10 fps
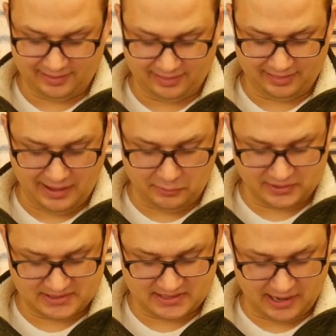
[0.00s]
That
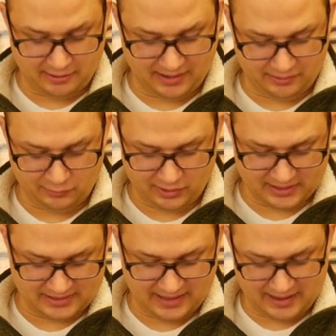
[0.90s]
one's scary. We'll
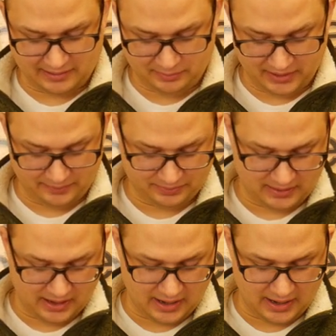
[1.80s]
get to that in a
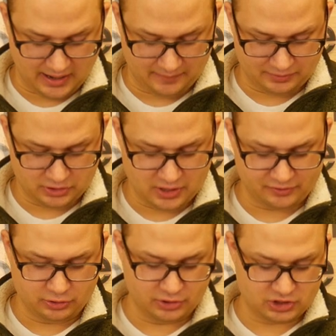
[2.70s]
bit. Uh, you have
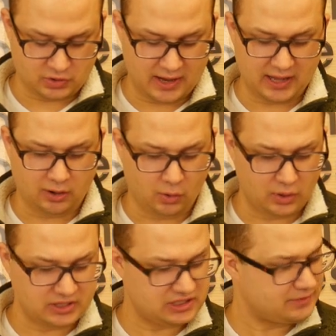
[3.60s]
to do a training
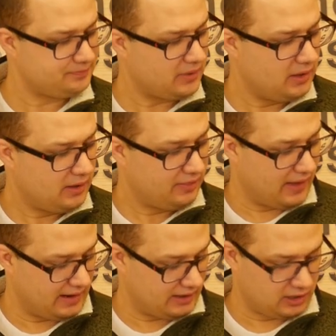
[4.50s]
course
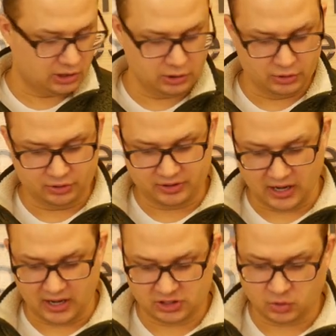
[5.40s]
that includes
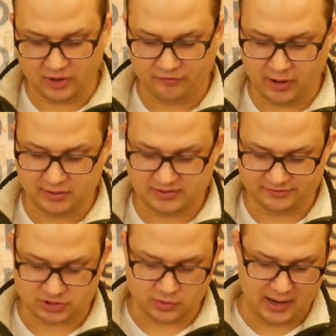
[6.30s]
uh, 24 hours
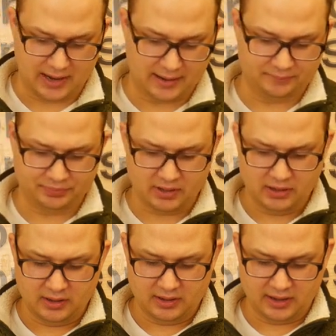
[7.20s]
of training,
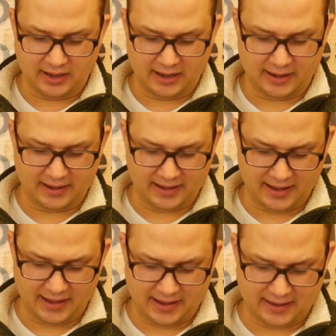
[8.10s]
uh,
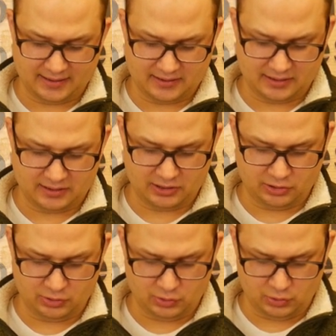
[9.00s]
and
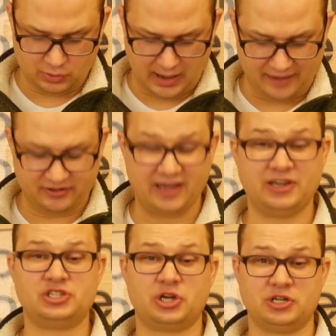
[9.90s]
you have to get
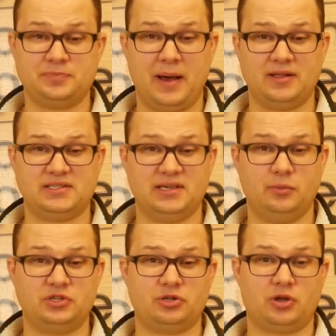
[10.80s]
an insurance policy,
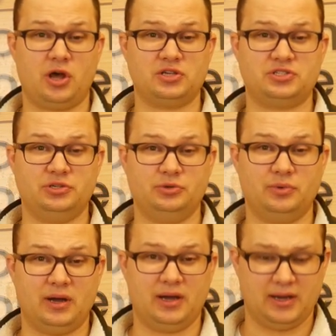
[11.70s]
which will cost
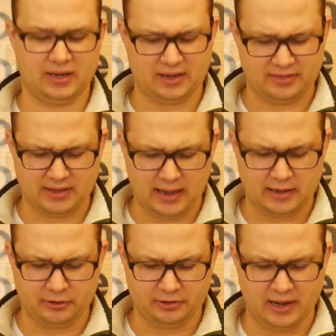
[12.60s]
you, uh, I think,
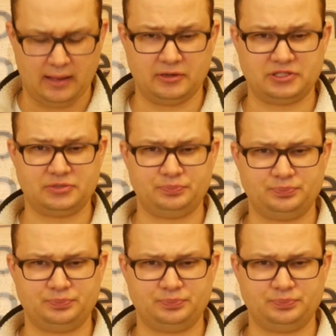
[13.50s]
$800.